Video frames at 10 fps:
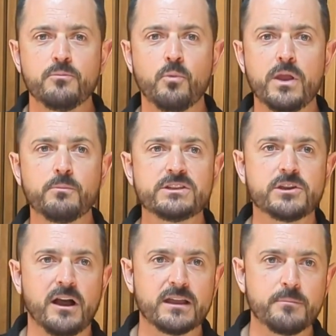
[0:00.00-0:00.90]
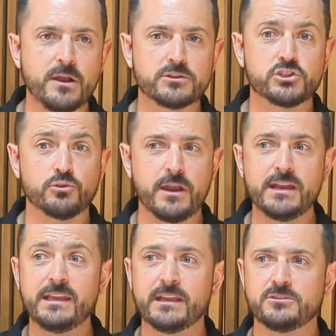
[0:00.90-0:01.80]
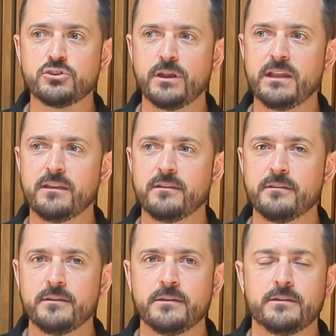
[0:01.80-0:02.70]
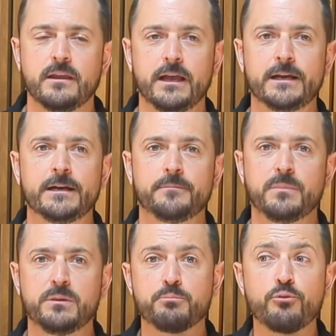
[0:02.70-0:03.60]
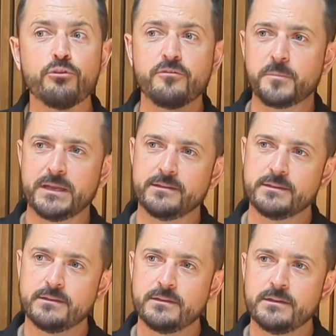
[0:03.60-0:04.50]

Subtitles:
When we talk about training and training improvement,